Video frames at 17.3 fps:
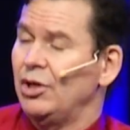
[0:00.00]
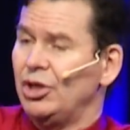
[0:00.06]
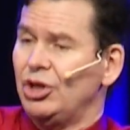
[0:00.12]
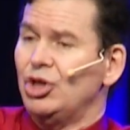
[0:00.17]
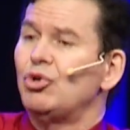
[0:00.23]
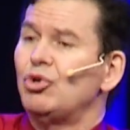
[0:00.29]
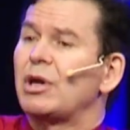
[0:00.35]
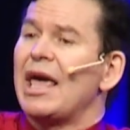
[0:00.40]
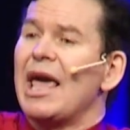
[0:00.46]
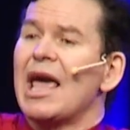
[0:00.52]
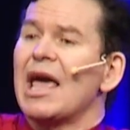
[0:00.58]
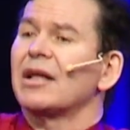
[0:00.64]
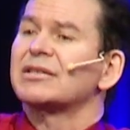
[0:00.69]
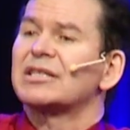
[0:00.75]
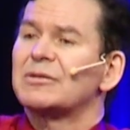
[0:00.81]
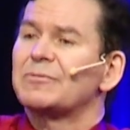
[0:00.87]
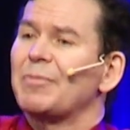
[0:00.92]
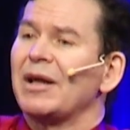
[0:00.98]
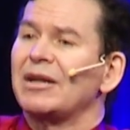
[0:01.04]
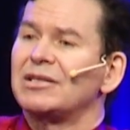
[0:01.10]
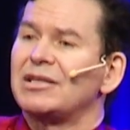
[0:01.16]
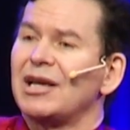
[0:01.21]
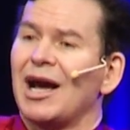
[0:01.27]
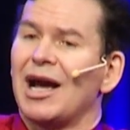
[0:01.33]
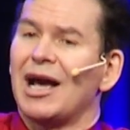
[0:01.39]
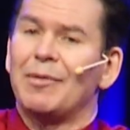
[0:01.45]
You can't spend
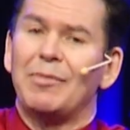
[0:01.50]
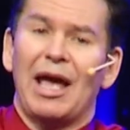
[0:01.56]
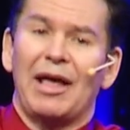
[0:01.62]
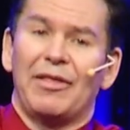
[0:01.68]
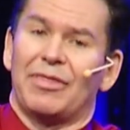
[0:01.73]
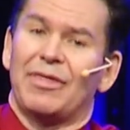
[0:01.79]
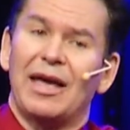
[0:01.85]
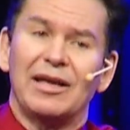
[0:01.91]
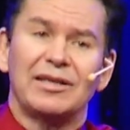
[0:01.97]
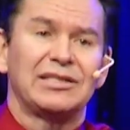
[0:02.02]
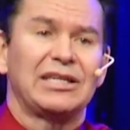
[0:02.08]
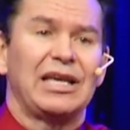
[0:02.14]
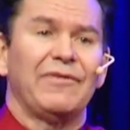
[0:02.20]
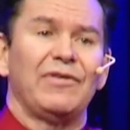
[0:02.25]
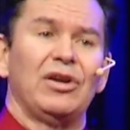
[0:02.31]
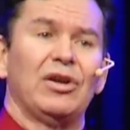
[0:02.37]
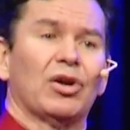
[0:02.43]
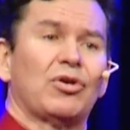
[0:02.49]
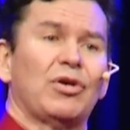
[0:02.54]
time at Thanksgiving or